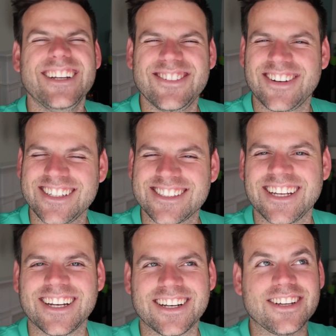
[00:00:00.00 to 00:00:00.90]
even know how you
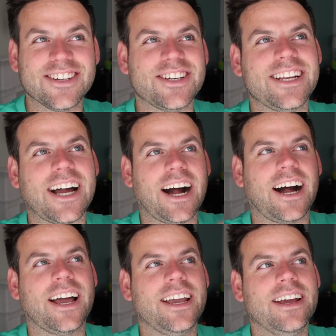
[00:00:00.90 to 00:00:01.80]
say it. Good
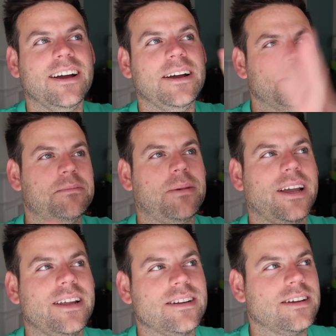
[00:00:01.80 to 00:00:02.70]
eye,
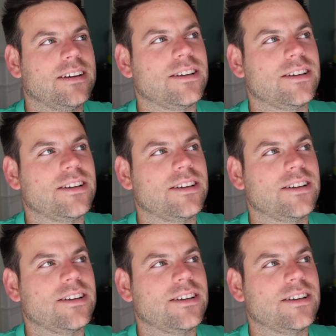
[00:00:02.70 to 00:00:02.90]
mate.